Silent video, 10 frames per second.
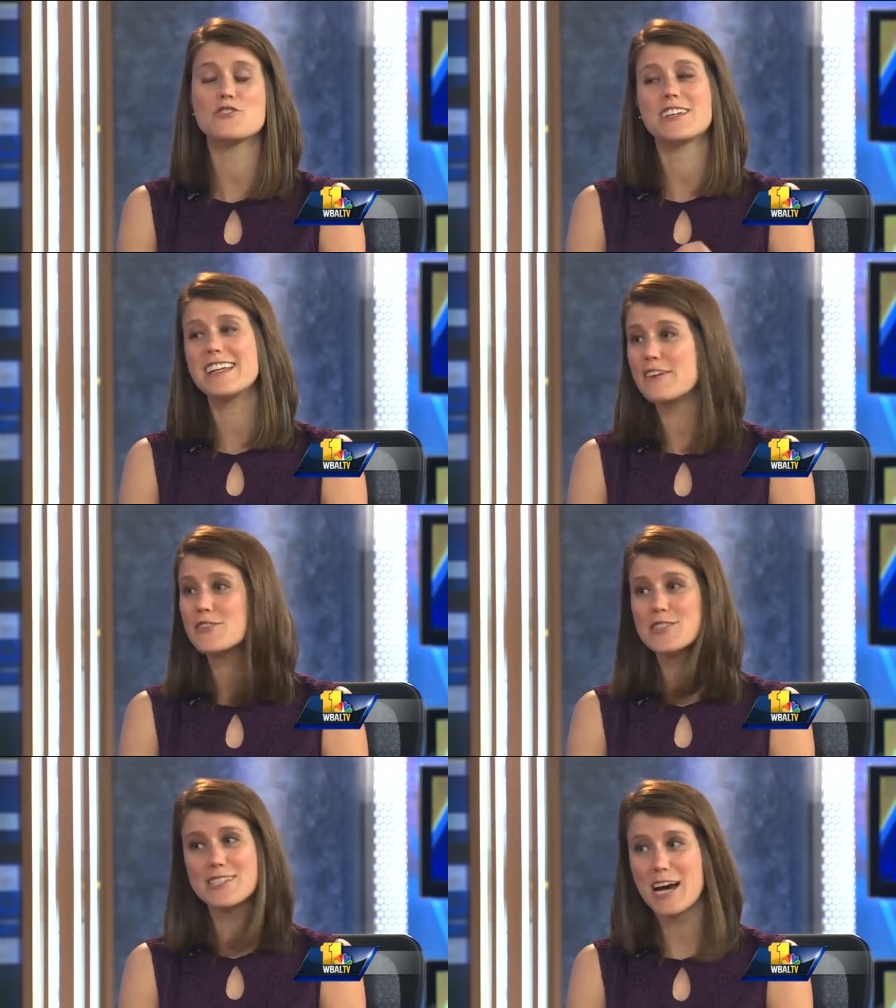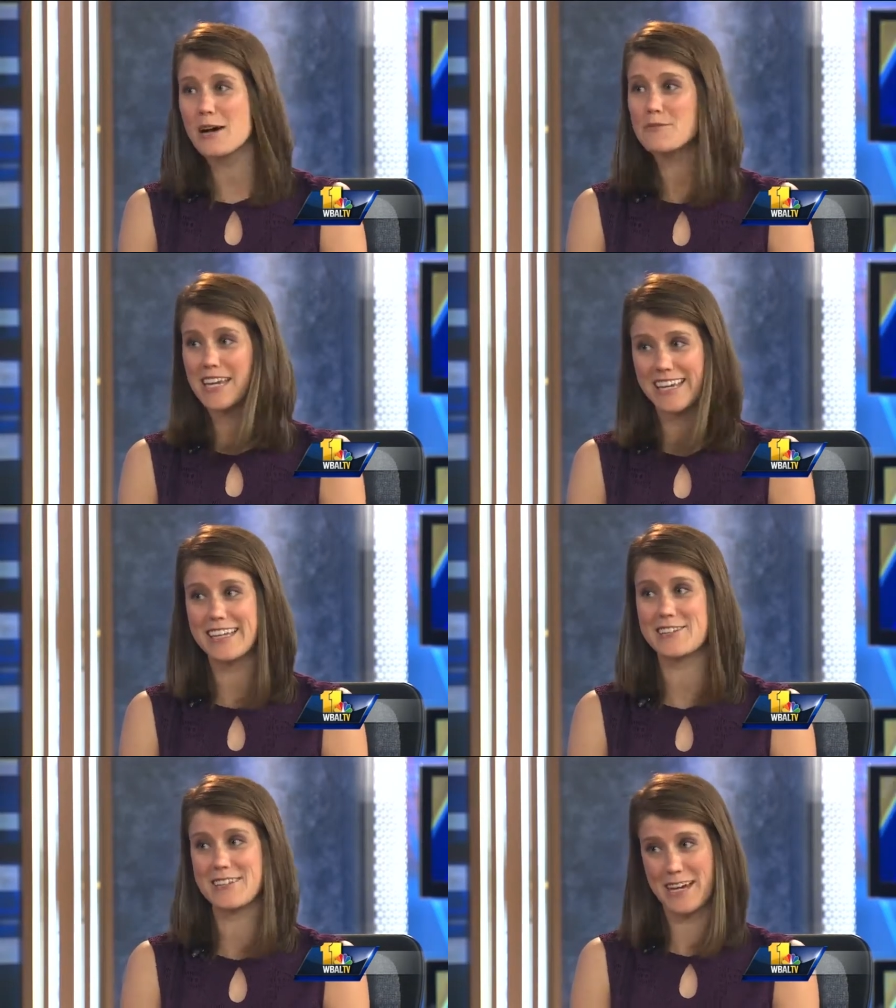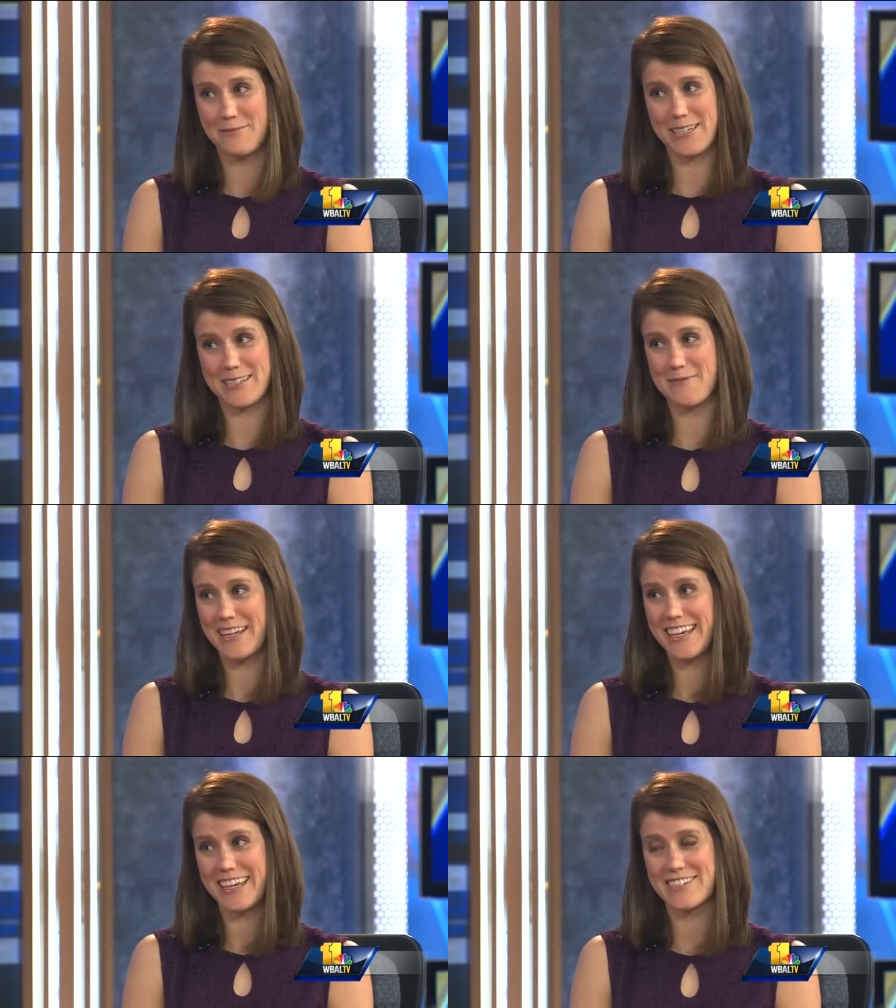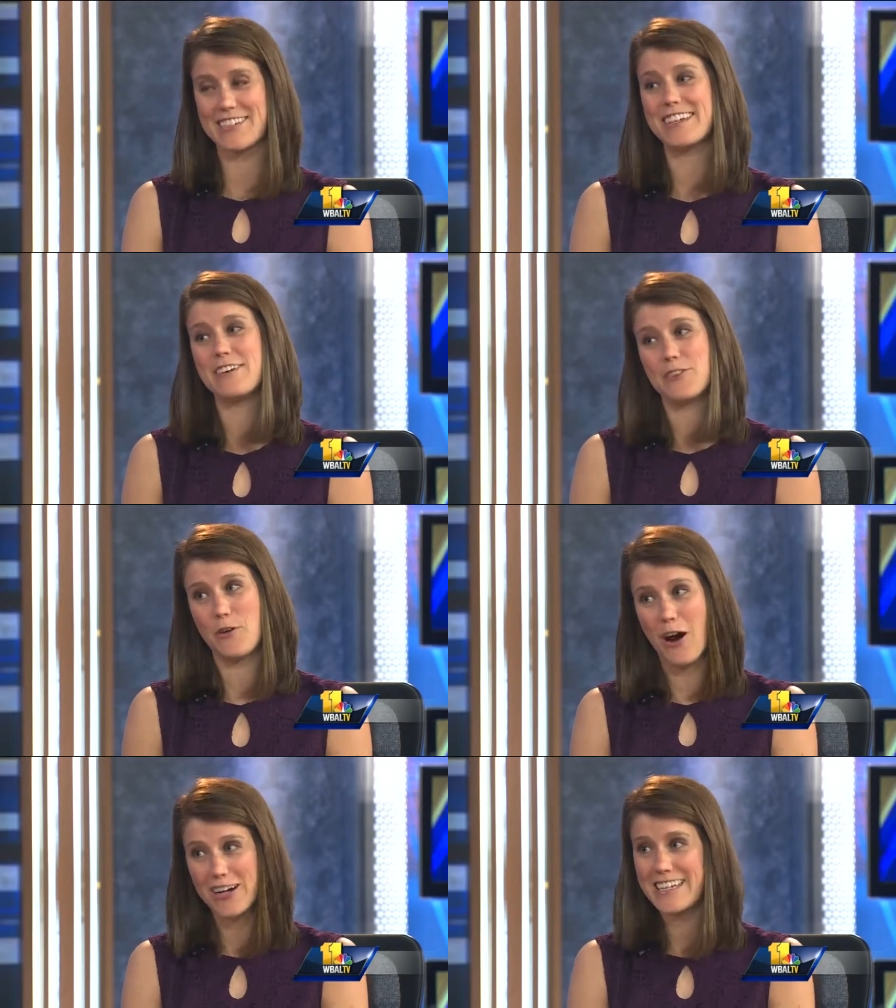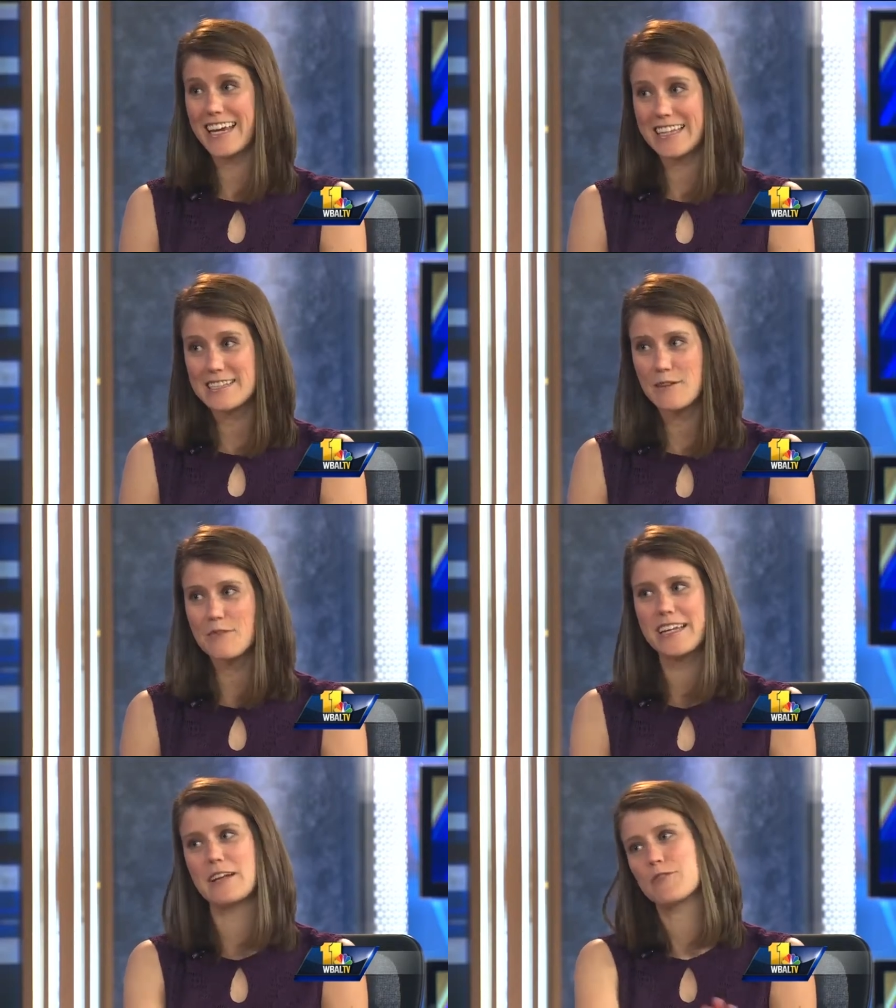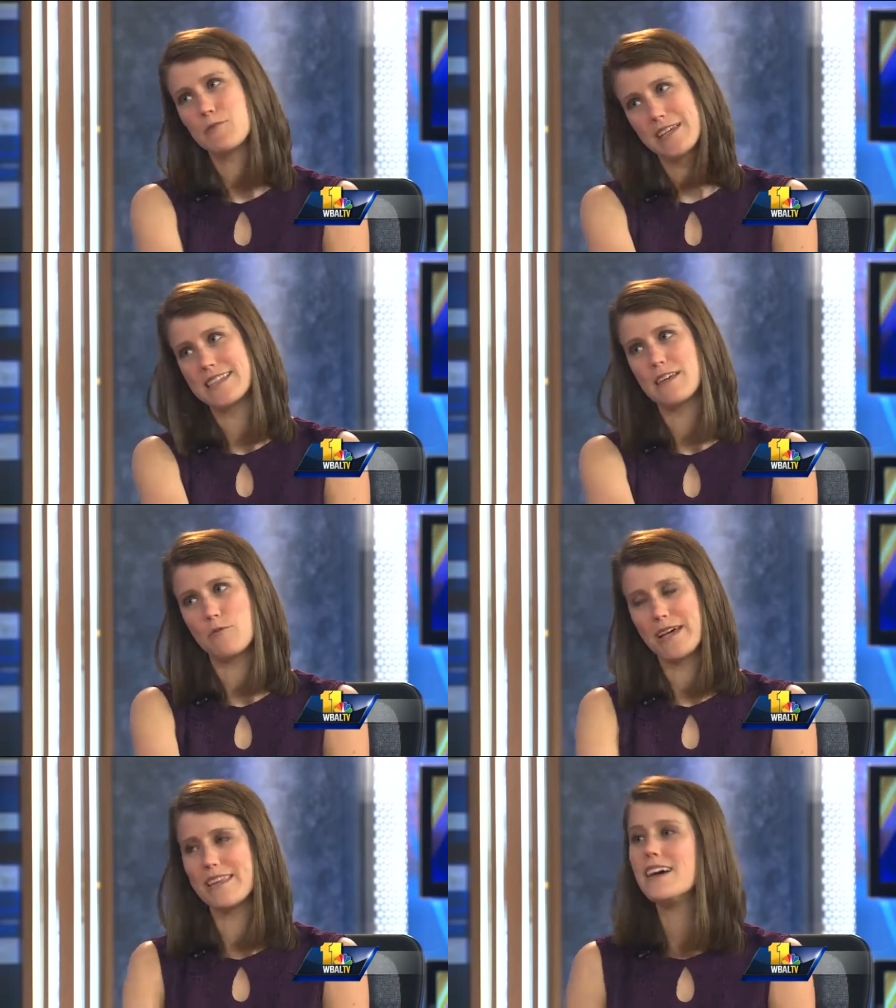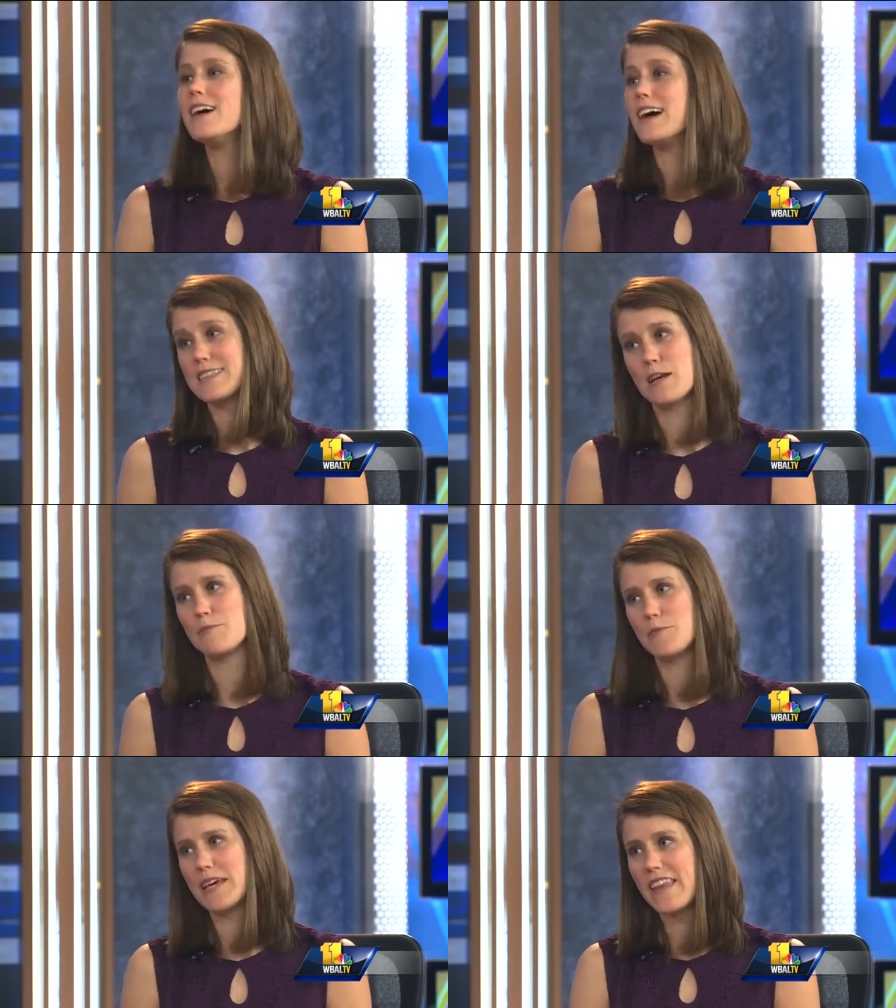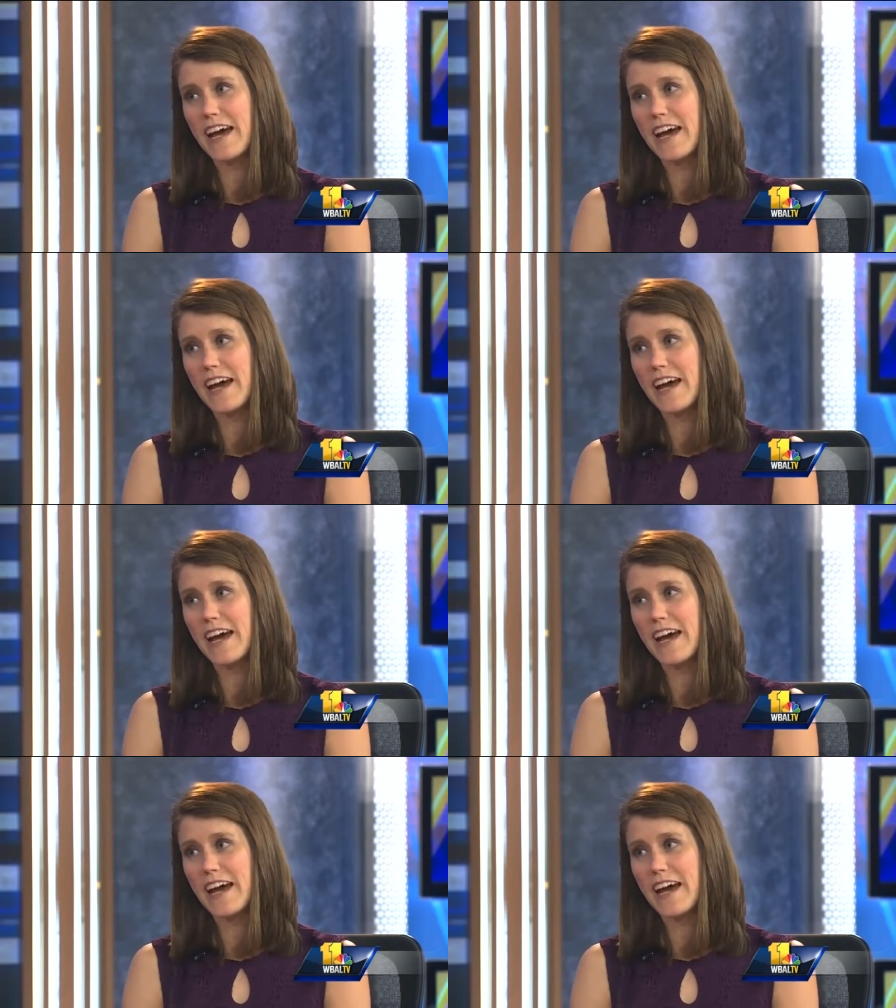And you should never stop taking your diabetes medication if you are taking something and replace it with a supplement.